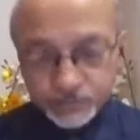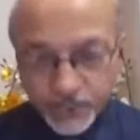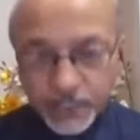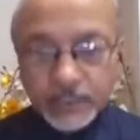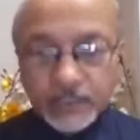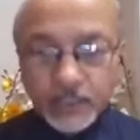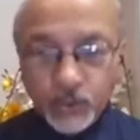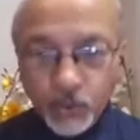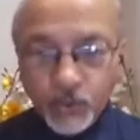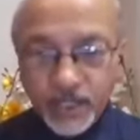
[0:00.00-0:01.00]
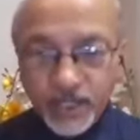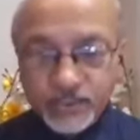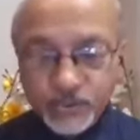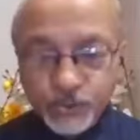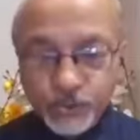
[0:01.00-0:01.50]
finally known as
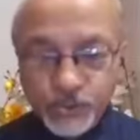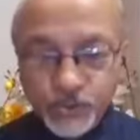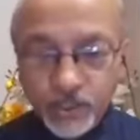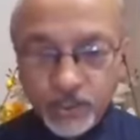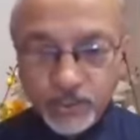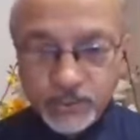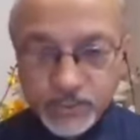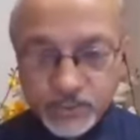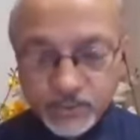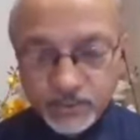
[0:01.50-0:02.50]
good zoologists.